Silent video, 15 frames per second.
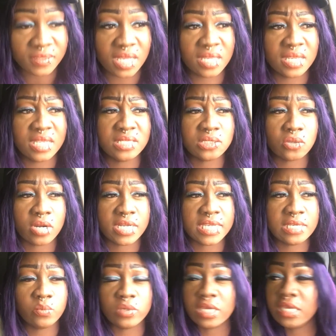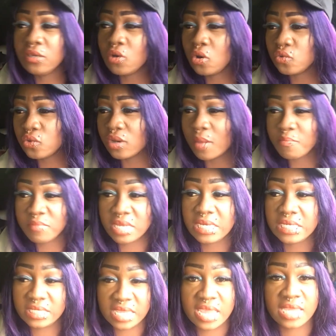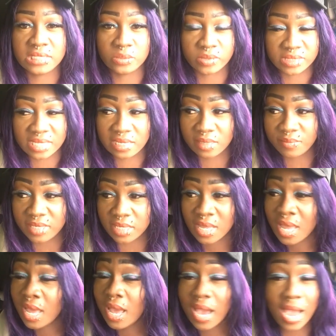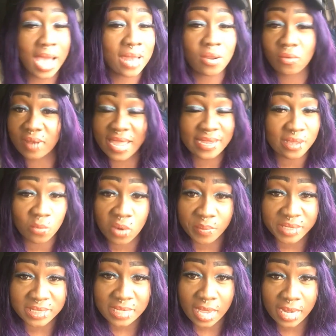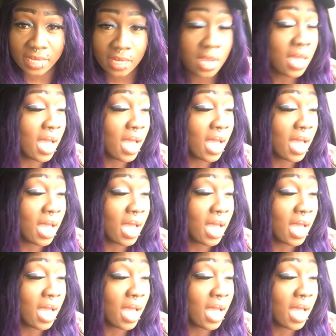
And he goes on a mini tangent with telling me, I don't like a woman tight.